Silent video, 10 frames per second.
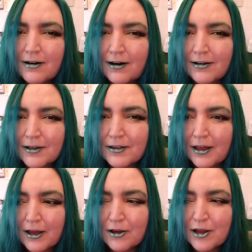And it's like,
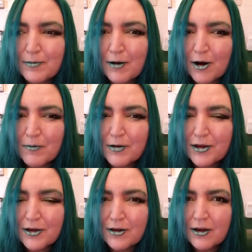could I part with
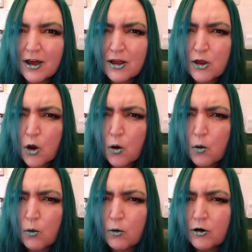you?
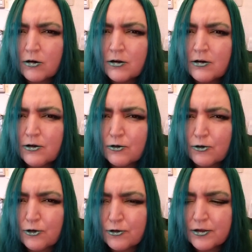No,
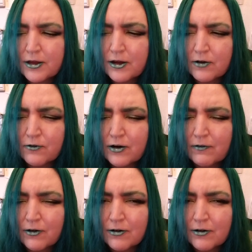you stay here forever.